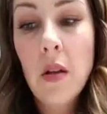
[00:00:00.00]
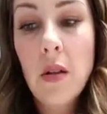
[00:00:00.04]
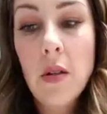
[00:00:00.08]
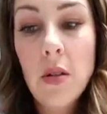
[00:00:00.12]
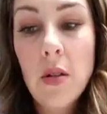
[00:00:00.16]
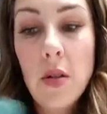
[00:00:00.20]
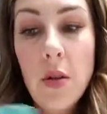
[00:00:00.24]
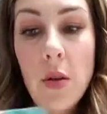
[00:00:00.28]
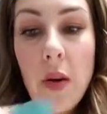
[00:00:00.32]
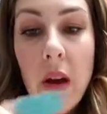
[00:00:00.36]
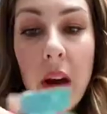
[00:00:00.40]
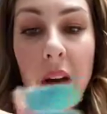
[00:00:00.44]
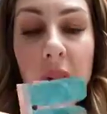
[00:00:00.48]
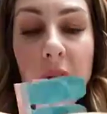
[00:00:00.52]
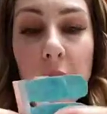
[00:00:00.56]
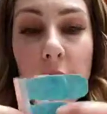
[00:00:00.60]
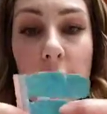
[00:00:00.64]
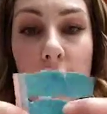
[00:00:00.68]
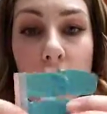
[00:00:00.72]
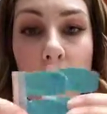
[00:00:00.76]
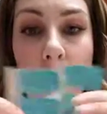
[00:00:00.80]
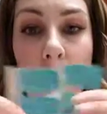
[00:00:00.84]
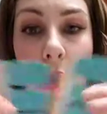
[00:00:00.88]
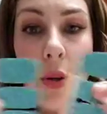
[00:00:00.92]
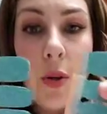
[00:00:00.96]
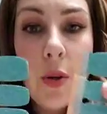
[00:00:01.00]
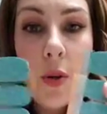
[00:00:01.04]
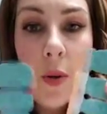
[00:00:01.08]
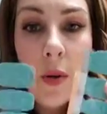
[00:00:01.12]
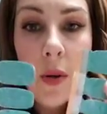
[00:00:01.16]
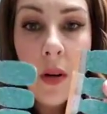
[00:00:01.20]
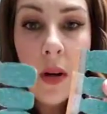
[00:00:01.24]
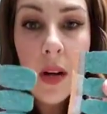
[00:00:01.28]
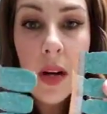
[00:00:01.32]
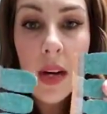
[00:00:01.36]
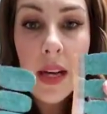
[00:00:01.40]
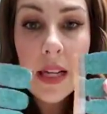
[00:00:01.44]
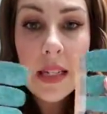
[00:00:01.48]
So you have your 2
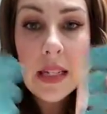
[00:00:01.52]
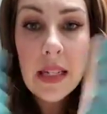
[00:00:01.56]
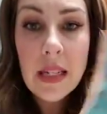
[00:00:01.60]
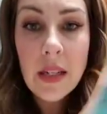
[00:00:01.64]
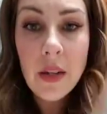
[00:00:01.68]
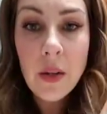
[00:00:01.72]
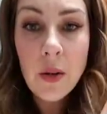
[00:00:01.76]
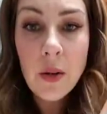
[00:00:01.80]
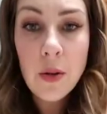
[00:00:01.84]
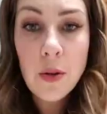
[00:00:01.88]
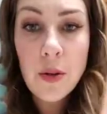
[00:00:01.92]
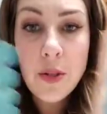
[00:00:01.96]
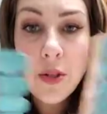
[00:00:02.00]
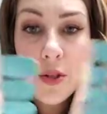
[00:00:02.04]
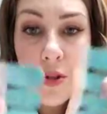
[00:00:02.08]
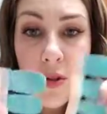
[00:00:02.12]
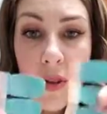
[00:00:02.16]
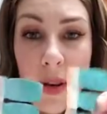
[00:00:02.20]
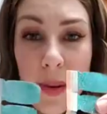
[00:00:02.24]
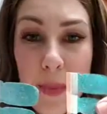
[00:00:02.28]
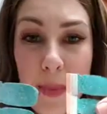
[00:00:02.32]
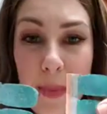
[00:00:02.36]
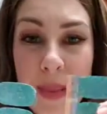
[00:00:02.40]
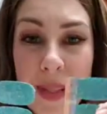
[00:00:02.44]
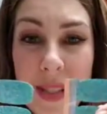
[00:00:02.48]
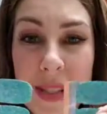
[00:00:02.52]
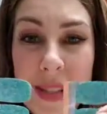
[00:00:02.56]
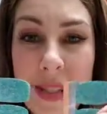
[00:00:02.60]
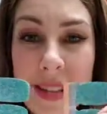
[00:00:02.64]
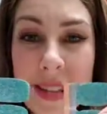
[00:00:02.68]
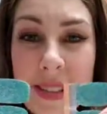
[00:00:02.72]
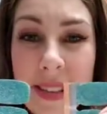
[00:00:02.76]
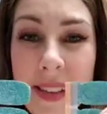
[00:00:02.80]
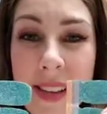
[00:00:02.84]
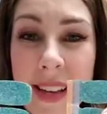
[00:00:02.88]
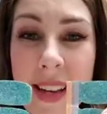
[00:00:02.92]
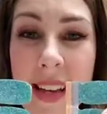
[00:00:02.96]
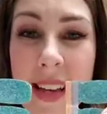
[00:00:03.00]
identical strips
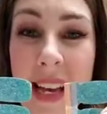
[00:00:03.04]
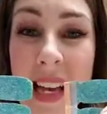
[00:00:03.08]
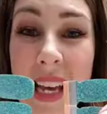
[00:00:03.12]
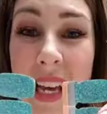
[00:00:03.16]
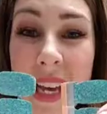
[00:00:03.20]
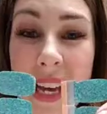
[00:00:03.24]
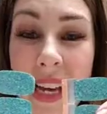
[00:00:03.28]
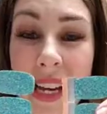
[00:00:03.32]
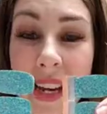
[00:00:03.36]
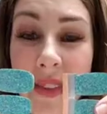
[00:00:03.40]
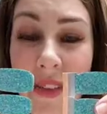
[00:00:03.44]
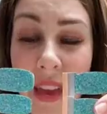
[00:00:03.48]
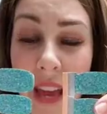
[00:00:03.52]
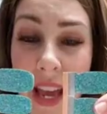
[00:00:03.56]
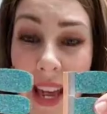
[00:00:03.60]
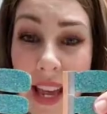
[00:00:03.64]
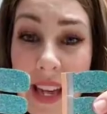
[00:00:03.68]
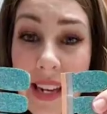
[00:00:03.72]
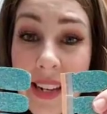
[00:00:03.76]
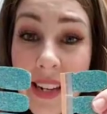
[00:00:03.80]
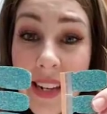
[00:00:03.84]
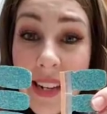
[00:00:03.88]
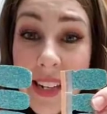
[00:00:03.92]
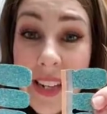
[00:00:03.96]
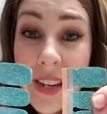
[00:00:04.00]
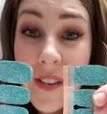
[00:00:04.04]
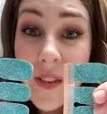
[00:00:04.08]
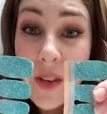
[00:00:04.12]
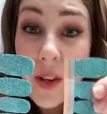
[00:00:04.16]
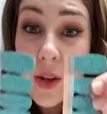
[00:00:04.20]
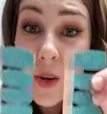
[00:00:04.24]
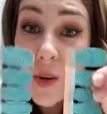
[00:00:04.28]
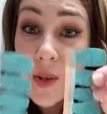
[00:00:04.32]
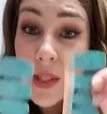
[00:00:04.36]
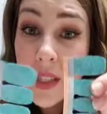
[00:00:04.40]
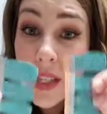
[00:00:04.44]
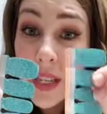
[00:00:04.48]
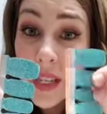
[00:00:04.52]
of 8, giving
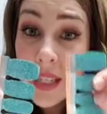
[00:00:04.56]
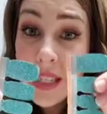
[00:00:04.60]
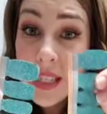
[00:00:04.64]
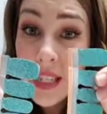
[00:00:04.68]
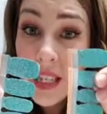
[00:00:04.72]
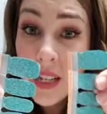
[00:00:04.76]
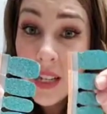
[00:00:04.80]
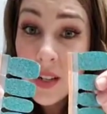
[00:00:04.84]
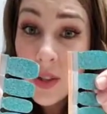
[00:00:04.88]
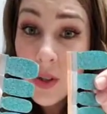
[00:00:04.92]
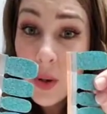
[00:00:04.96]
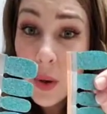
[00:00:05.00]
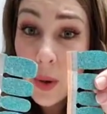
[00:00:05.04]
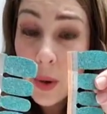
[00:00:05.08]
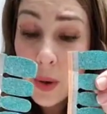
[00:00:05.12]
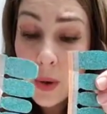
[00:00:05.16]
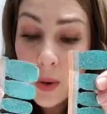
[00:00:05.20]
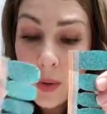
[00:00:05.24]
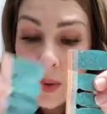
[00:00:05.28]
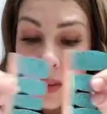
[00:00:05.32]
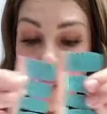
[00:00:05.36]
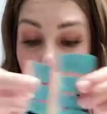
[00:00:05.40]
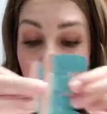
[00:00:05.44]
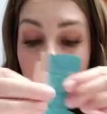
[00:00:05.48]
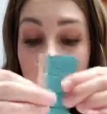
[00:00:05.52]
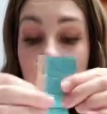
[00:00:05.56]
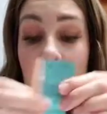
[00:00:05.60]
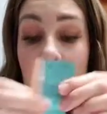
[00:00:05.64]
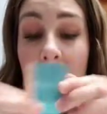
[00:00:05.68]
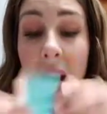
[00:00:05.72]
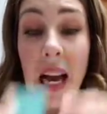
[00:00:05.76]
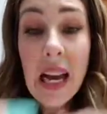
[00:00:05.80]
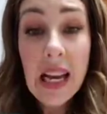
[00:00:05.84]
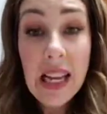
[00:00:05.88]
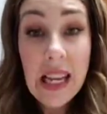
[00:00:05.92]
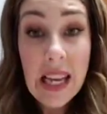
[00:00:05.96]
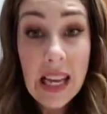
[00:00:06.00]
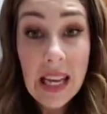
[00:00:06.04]
you 16 total.
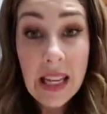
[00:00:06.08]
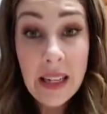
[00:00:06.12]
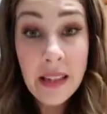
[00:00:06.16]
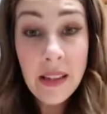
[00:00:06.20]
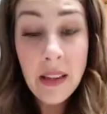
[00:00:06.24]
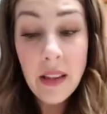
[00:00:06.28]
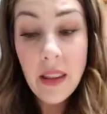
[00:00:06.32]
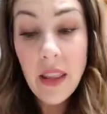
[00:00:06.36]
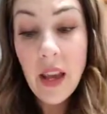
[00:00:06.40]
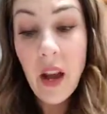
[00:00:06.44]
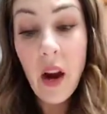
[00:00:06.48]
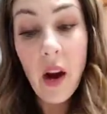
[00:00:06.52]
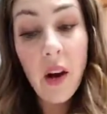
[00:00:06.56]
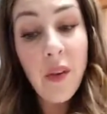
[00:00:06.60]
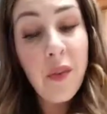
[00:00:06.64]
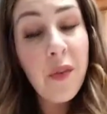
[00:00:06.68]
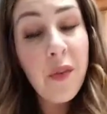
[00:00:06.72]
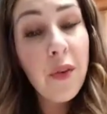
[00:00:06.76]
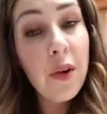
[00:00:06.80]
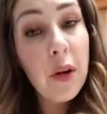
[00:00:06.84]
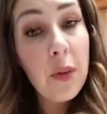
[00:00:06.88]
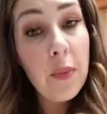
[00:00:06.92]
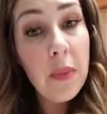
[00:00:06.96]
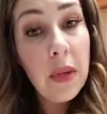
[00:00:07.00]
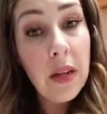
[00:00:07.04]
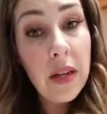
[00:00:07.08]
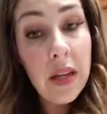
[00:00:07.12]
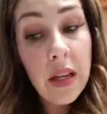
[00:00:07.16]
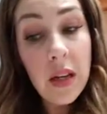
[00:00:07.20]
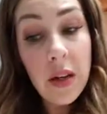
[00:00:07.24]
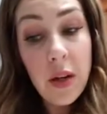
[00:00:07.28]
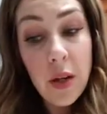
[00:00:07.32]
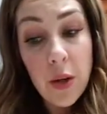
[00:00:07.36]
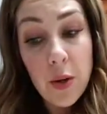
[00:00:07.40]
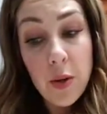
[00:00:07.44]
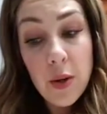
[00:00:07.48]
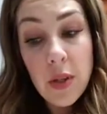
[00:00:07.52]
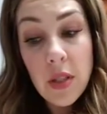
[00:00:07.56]
Again, they are for
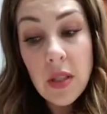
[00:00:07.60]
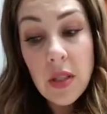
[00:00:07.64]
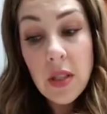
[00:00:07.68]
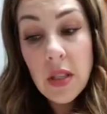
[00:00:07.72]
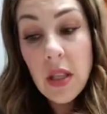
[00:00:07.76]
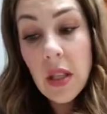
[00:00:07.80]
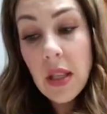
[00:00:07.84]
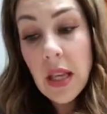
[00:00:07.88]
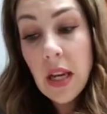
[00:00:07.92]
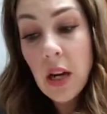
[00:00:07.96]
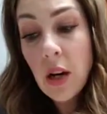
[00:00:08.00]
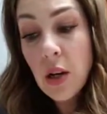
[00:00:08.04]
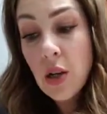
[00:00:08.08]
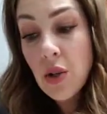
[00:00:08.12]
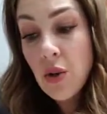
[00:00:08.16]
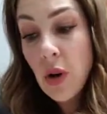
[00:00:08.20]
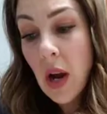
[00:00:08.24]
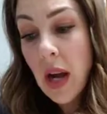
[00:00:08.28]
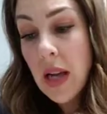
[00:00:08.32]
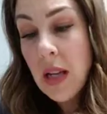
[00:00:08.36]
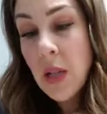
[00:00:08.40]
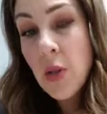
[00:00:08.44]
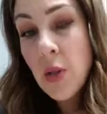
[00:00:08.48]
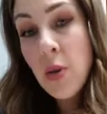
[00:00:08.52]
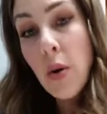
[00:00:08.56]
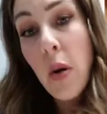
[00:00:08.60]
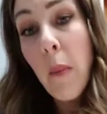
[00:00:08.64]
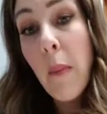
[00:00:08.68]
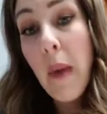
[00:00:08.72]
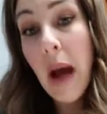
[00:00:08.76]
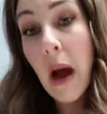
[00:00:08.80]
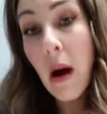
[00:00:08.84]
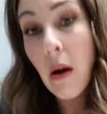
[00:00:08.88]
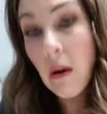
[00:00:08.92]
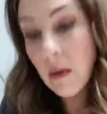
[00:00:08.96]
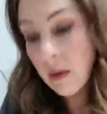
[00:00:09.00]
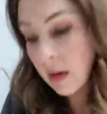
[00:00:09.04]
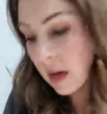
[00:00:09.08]
immediate use. They are dried to
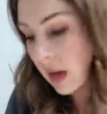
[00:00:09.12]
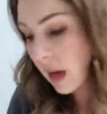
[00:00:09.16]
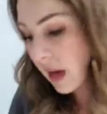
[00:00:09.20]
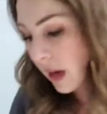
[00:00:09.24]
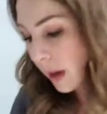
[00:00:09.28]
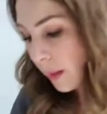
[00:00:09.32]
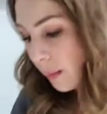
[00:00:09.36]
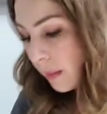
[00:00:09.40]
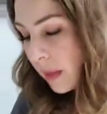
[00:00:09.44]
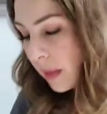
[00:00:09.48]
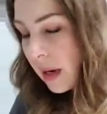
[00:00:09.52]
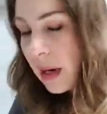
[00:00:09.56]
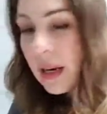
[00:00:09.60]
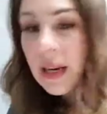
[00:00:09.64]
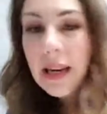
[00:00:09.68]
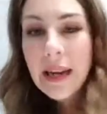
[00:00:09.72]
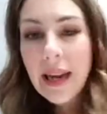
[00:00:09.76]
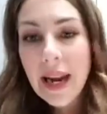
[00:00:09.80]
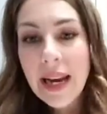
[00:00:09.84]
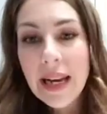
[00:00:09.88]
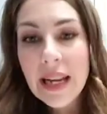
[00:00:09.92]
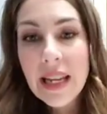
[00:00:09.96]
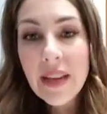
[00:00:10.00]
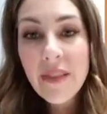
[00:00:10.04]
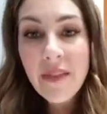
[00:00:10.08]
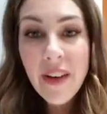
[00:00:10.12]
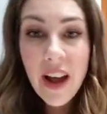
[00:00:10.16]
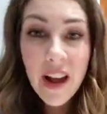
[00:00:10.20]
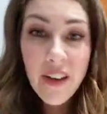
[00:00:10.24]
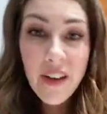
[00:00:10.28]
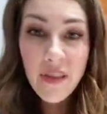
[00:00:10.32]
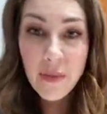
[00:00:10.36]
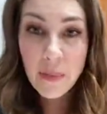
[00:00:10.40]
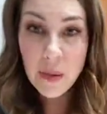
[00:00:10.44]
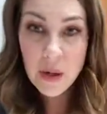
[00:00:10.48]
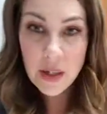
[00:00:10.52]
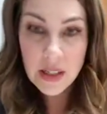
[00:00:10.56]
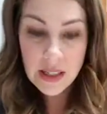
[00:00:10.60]
about
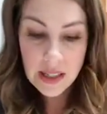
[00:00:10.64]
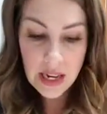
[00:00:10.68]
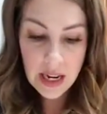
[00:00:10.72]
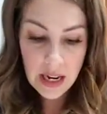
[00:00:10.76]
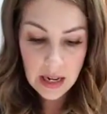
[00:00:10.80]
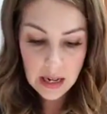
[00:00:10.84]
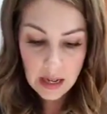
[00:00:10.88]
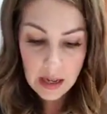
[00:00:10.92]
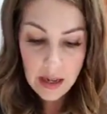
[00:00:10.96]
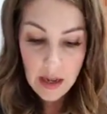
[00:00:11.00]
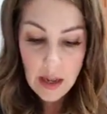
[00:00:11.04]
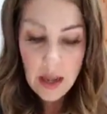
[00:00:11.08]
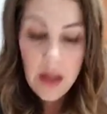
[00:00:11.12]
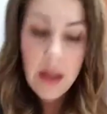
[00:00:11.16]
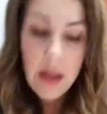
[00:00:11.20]
95%.